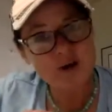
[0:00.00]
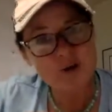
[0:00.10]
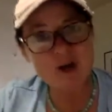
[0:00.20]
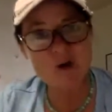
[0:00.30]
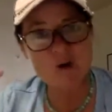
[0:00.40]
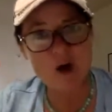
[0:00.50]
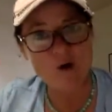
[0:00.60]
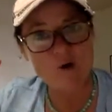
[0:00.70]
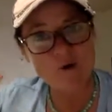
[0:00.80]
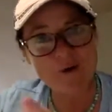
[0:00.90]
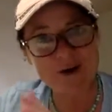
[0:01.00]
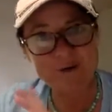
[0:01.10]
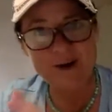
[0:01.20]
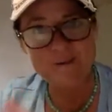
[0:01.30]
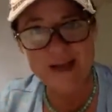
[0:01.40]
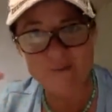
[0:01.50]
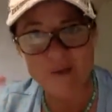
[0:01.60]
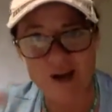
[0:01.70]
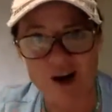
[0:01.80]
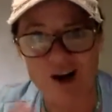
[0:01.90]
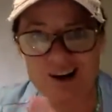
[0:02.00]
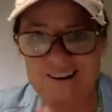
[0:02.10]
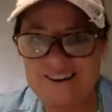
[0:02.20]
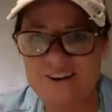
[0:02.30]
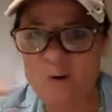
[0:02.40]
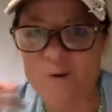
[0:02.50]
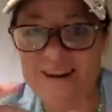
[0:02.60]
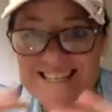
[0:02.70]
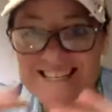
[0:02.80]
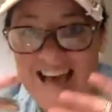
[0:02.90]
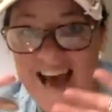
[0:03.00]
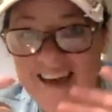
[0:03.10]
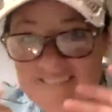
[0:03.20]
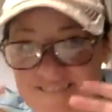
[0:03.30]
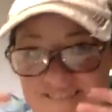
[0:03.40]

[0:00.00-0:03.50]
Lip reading: do you want to grow? What do you want to make bigger? What is that?